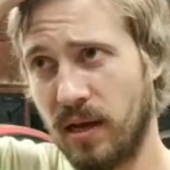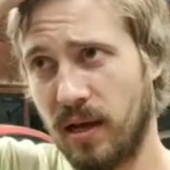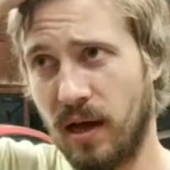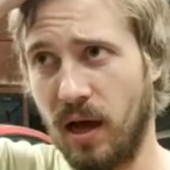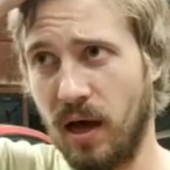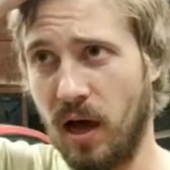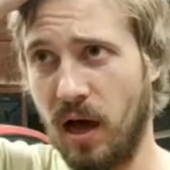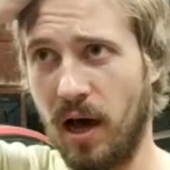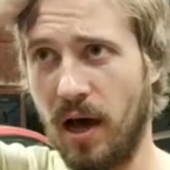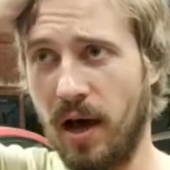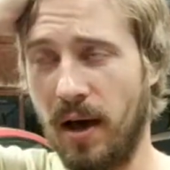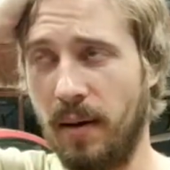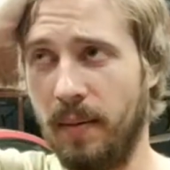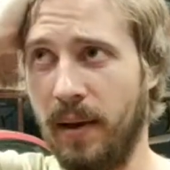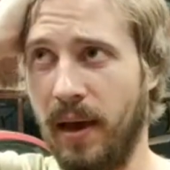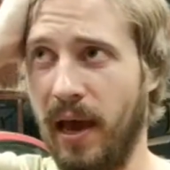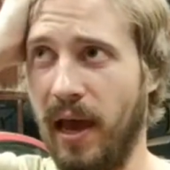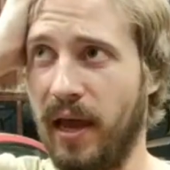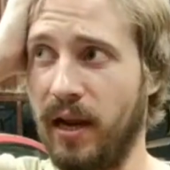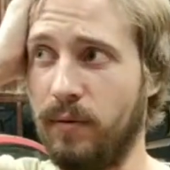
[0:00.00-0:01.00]

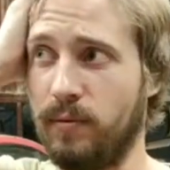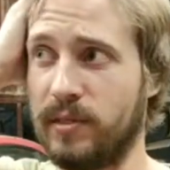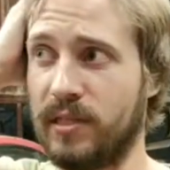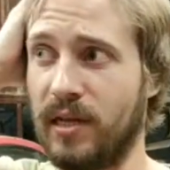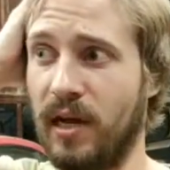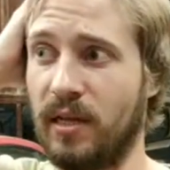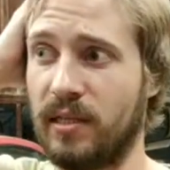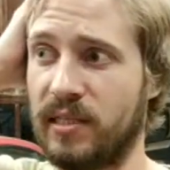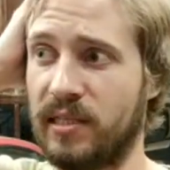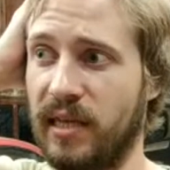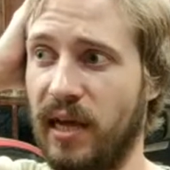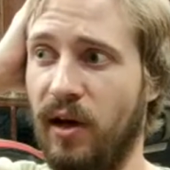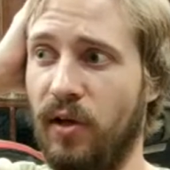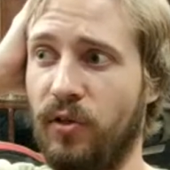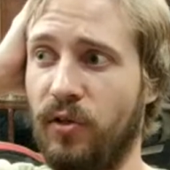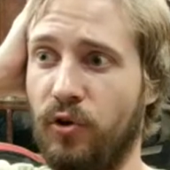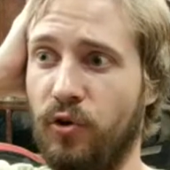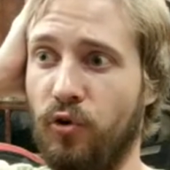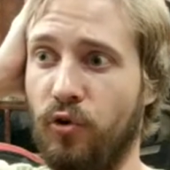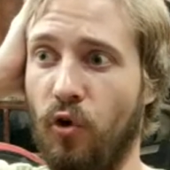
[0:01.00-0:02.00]
And it was on sale.
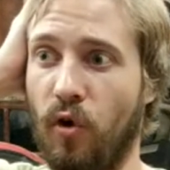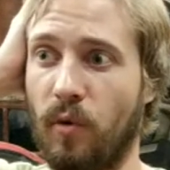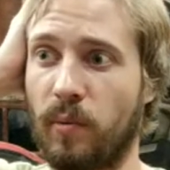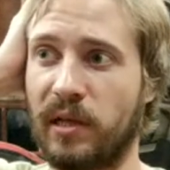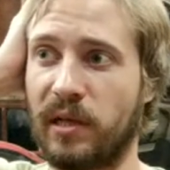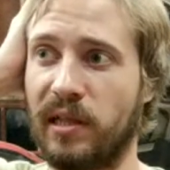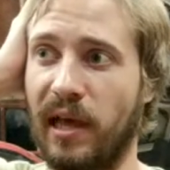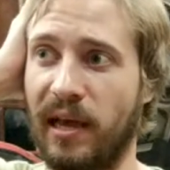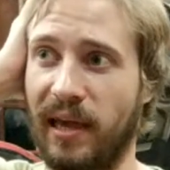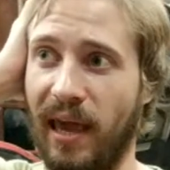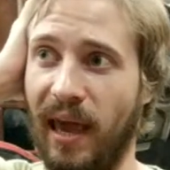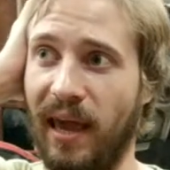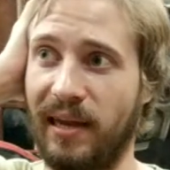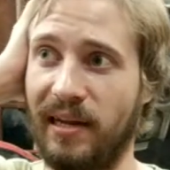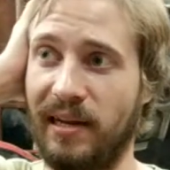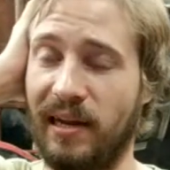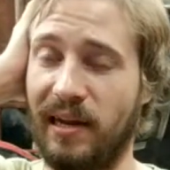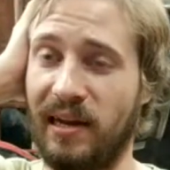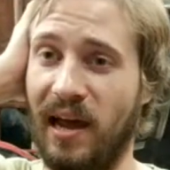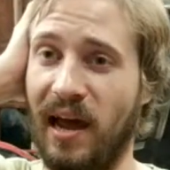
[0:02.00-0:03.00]
They're normally like
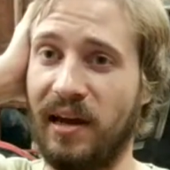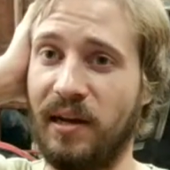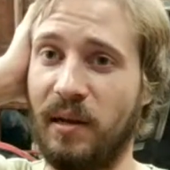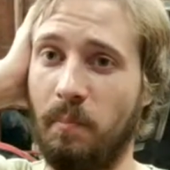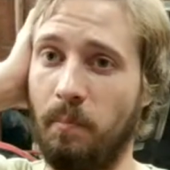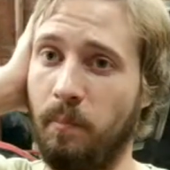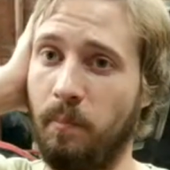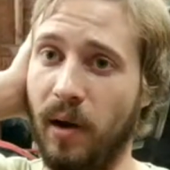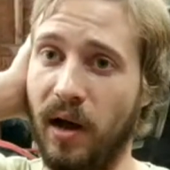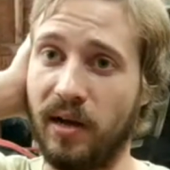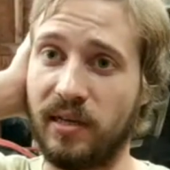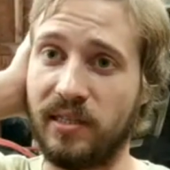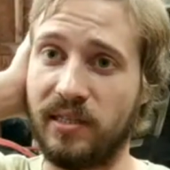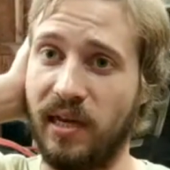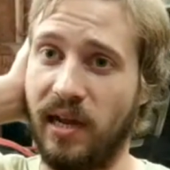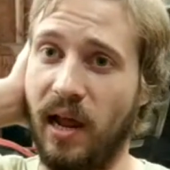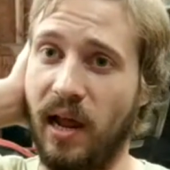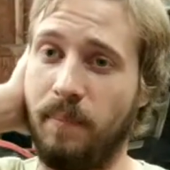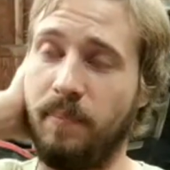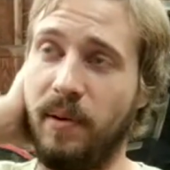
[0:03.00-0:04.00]
80 to 90 bucks,
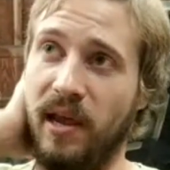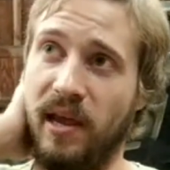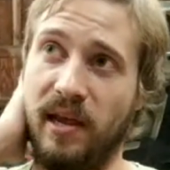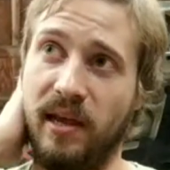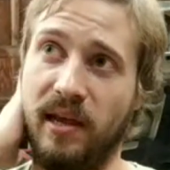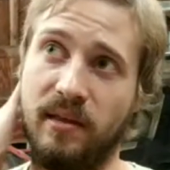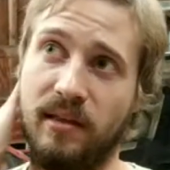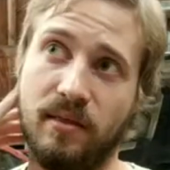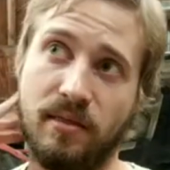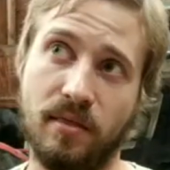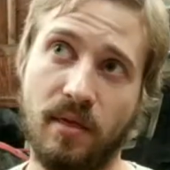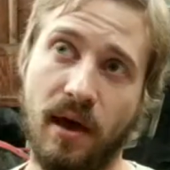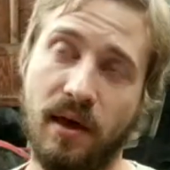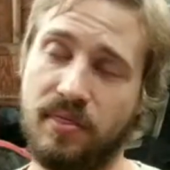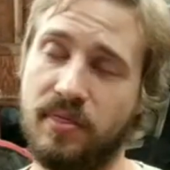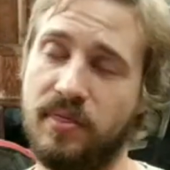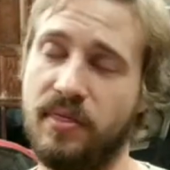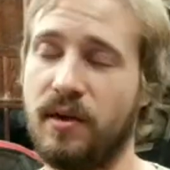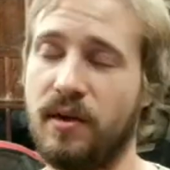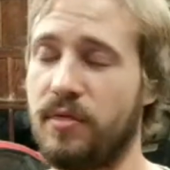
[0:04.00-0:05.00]
and I paid, I
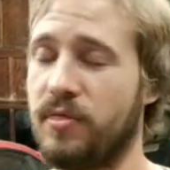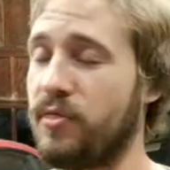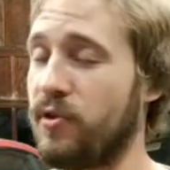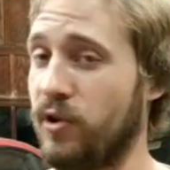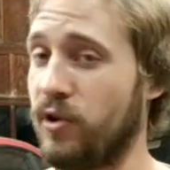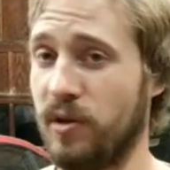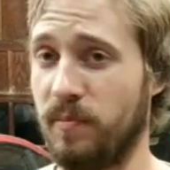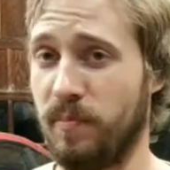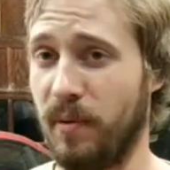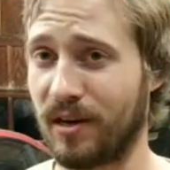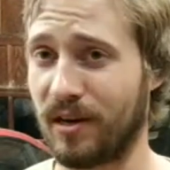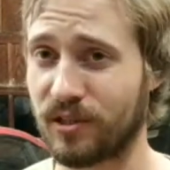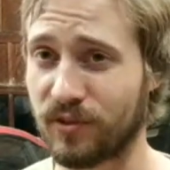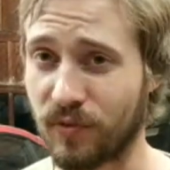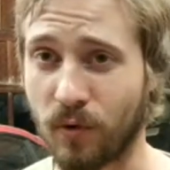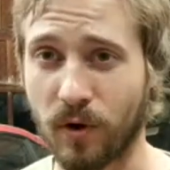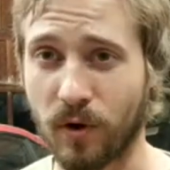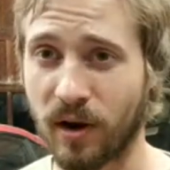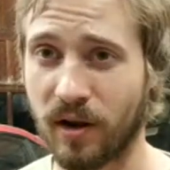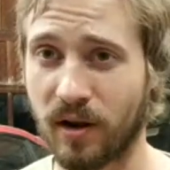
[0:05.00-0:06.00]
think, 30 bucks
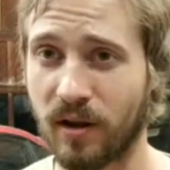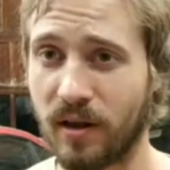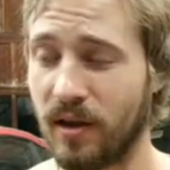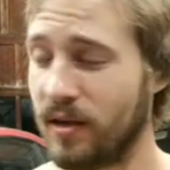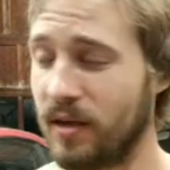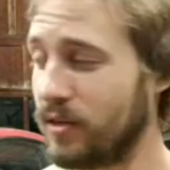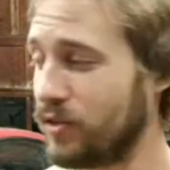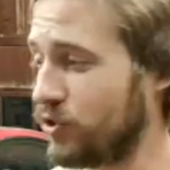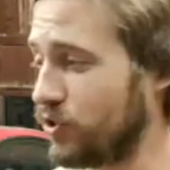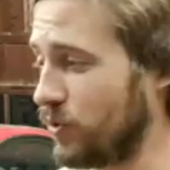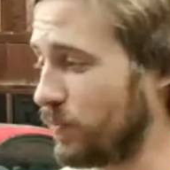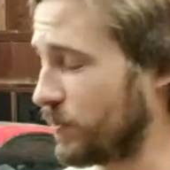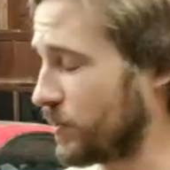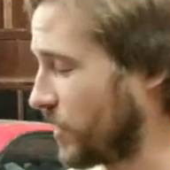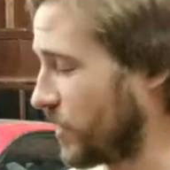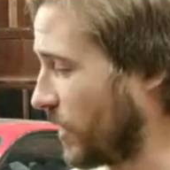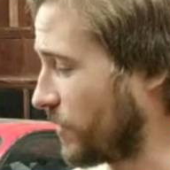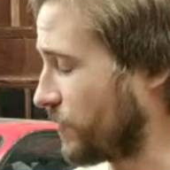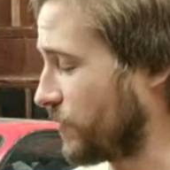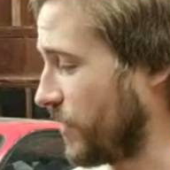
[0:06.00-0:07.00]
for it. Super
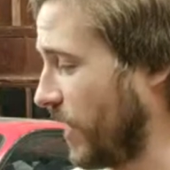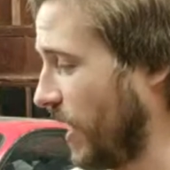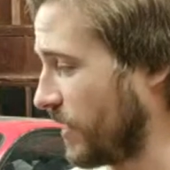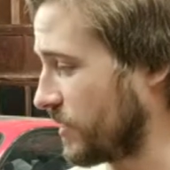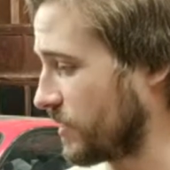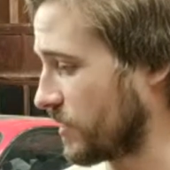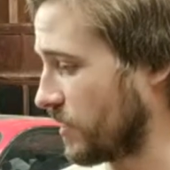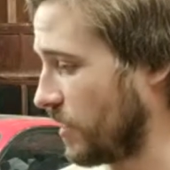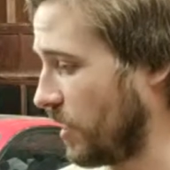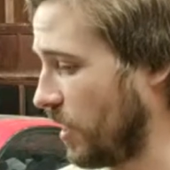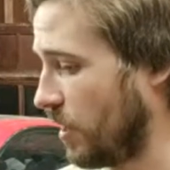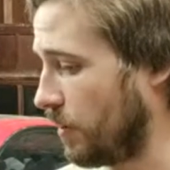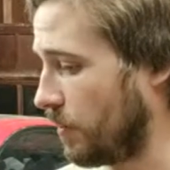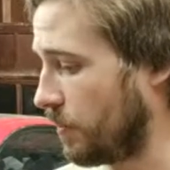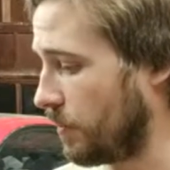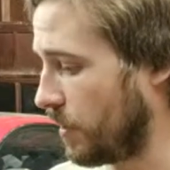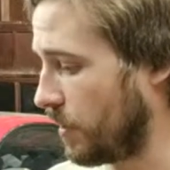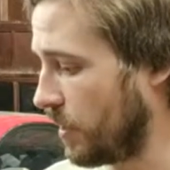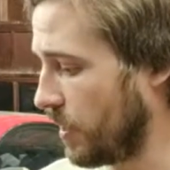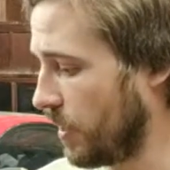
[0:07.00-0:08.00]
psyched for that to
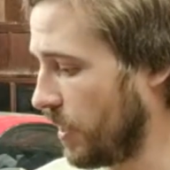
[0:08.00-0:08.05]
come.